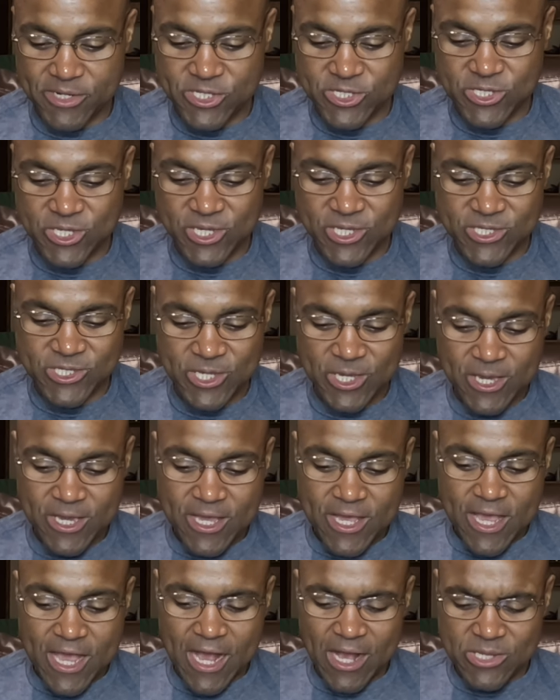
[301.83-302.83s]
and it says,
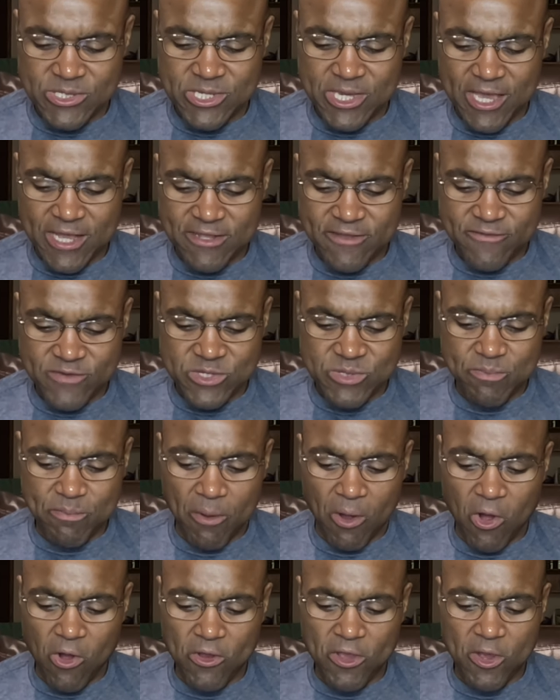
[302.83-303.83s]
housing activists
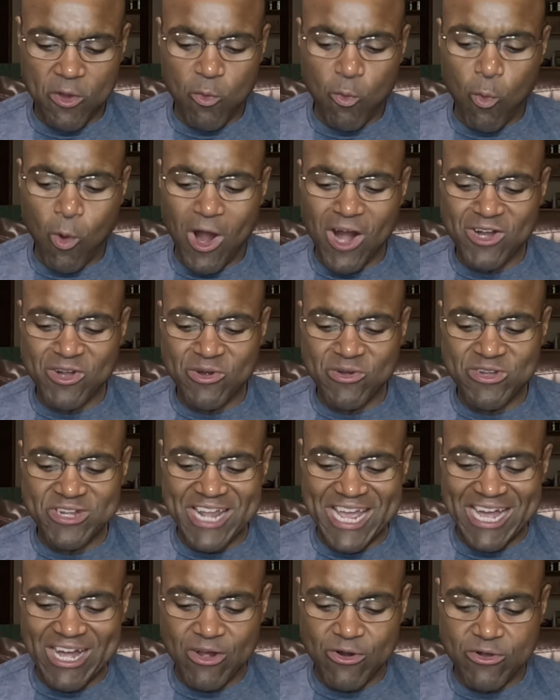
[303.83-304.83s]
balk at
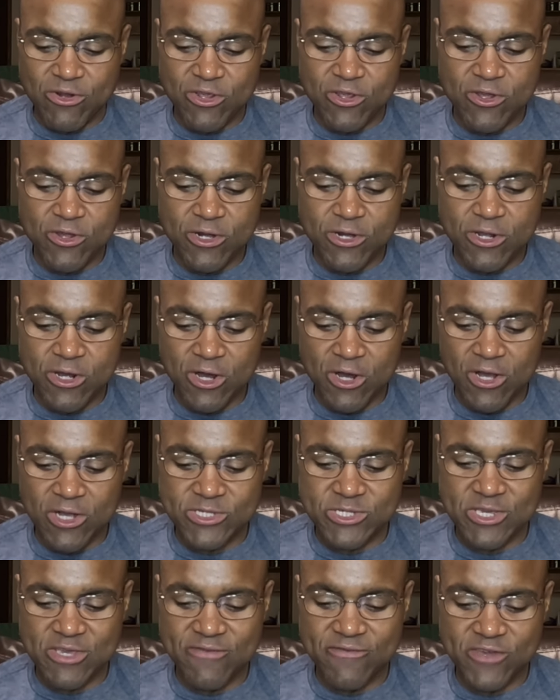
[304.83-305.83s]
watered-down good
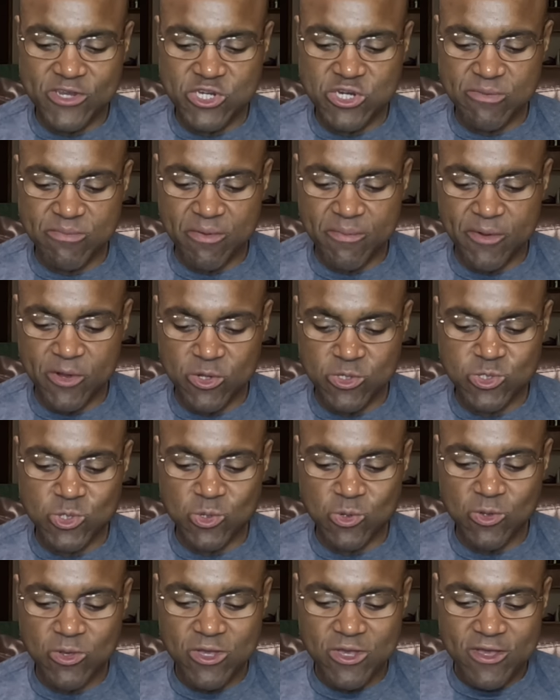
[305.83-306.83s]
cause eviction
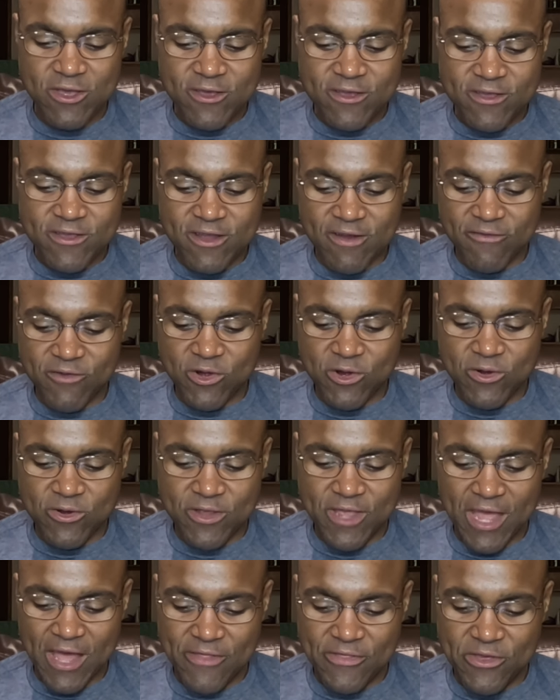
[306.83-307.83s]
proposal. Governor
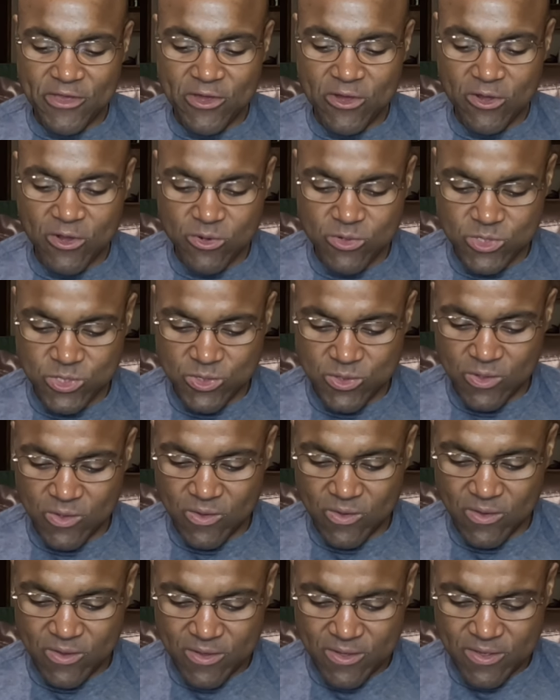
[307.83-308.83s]
Kathy
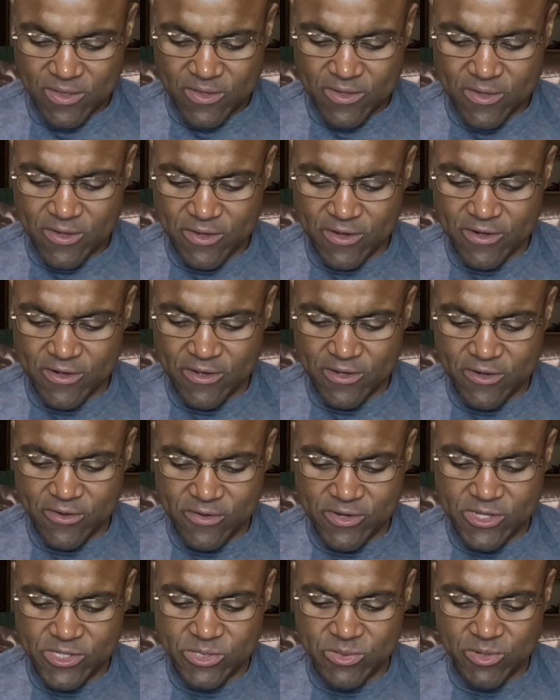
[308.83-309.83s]
Hochul could
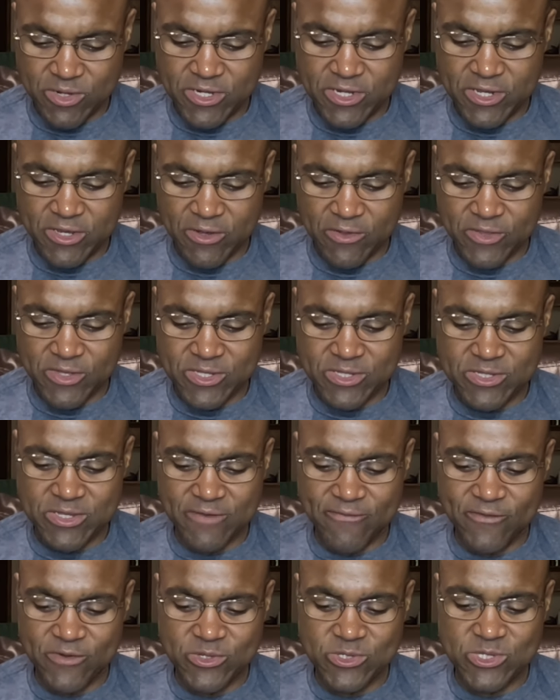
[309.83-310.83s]
agree to a deal that
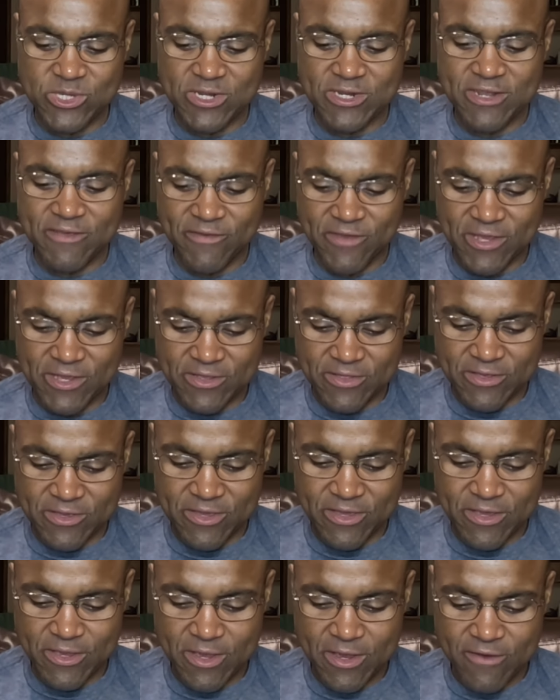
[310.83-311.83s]
differs
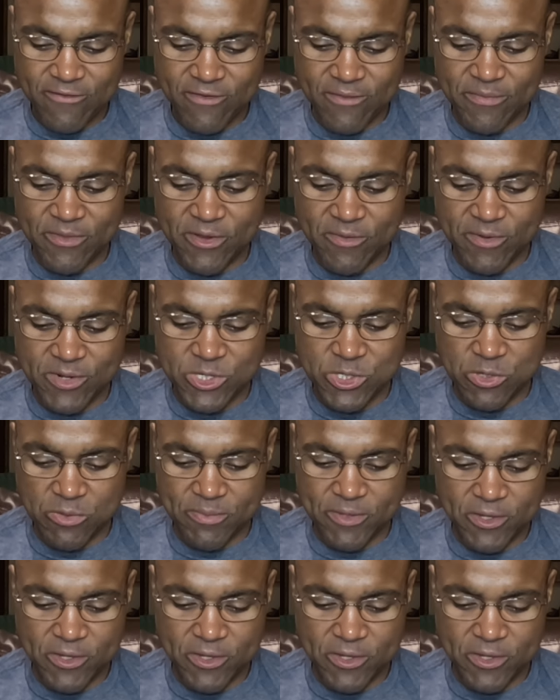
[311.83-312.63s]
significantly from the original